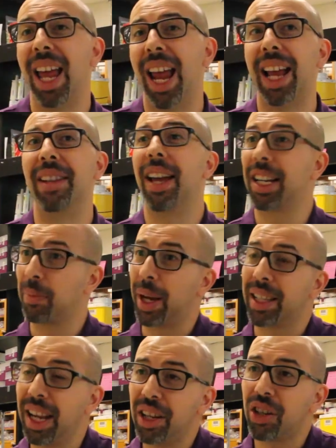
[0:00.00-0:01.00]
And the
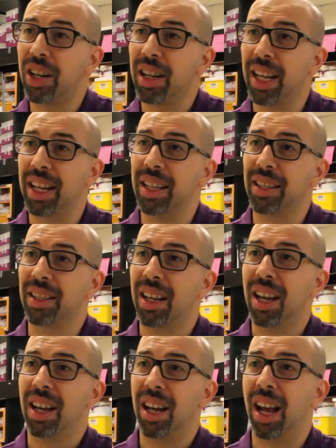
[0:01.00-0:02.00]
expectation is
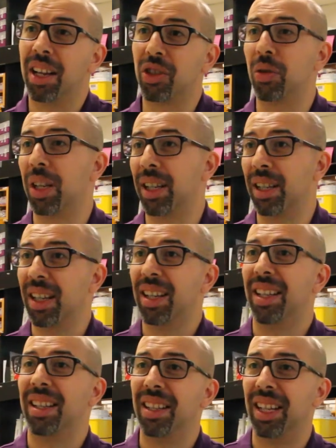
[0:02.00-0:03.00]

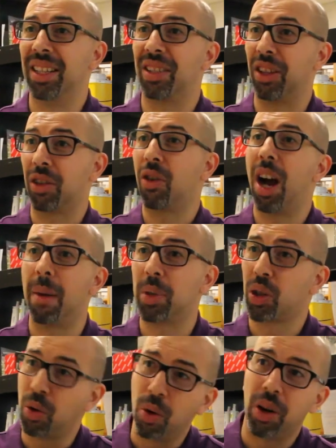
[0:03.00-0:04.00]
it's the
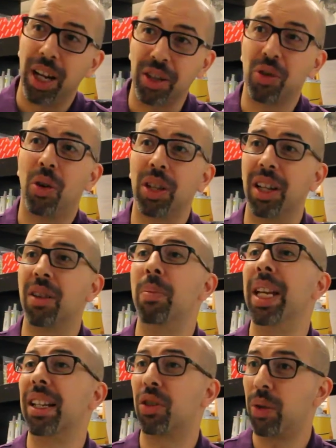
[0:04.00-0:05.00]
crops, corn and soy, that are
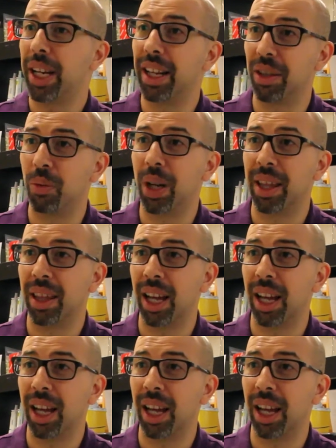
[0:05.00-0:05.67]
being treated with